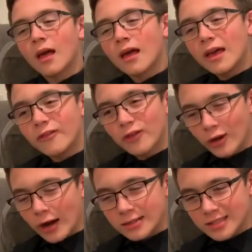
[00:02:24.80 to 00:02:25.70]
If they're
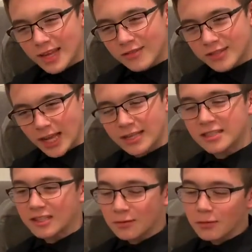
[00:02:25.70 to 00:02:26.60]
not safe states, then
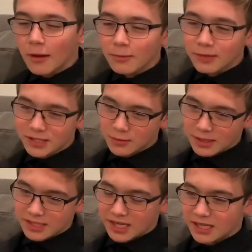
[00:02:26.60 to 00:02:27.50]
they're probably swing
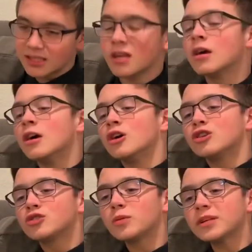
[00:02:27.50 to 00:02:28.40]
states.
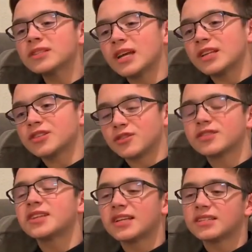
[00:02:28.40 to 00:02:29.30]
Swing states are
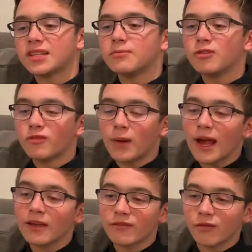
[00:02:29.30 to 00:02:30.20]
states that move back
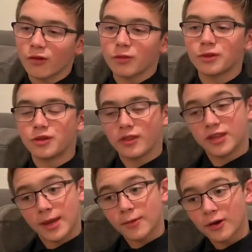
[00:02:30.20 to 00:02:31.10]
and forth between the
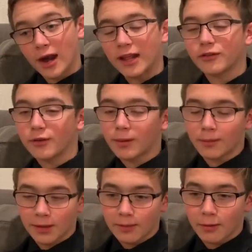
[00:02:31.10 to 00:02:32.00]
Democratic and
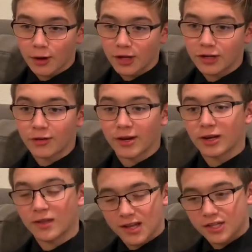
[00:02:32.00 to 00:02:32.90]
Republican Party during an
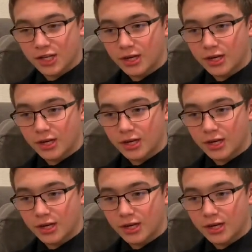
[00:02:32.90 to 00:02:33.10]
election.